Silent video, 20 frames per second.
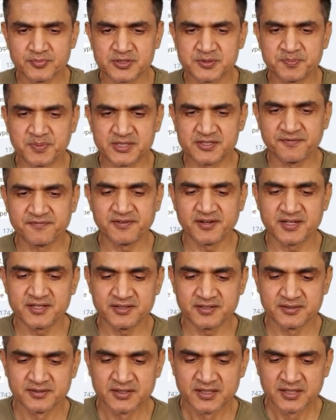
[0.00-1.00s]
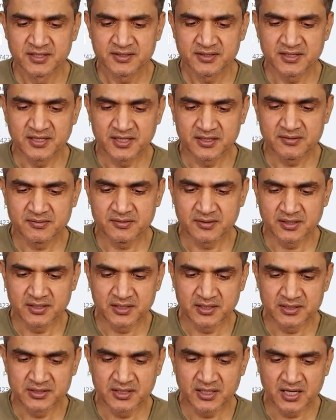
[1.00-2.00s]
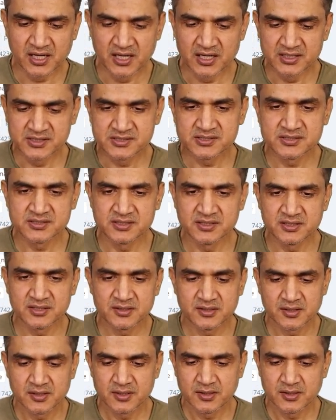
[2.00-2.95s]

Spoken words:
specify here that the answer